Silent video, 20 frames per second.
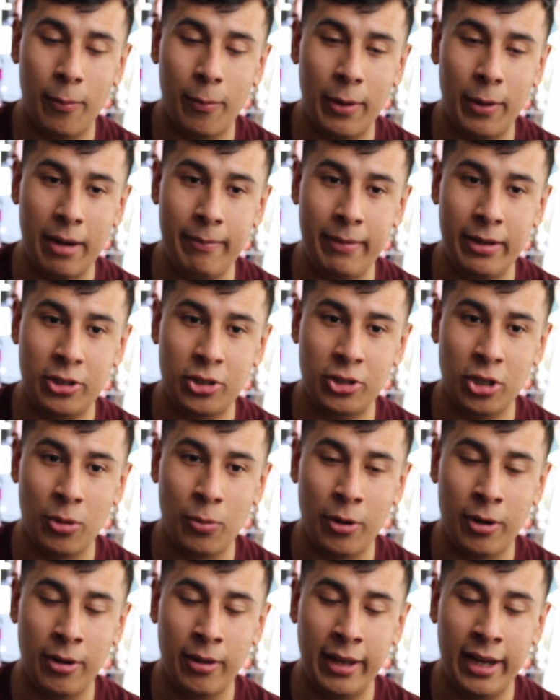We got to make sure
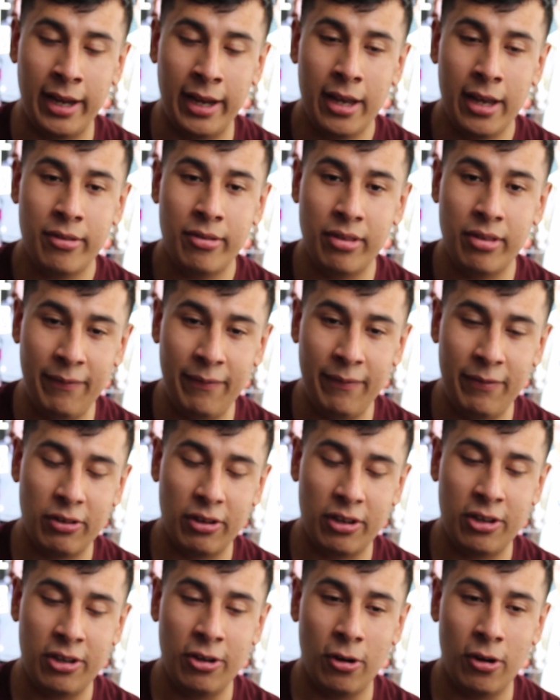we're, like, safe and
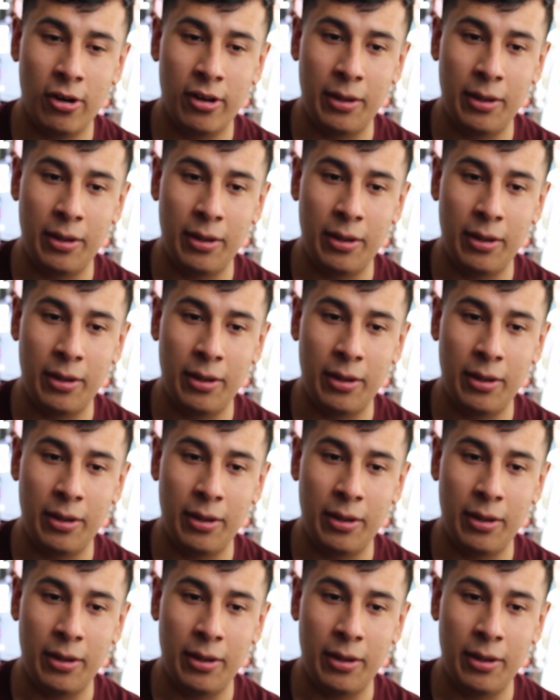secure,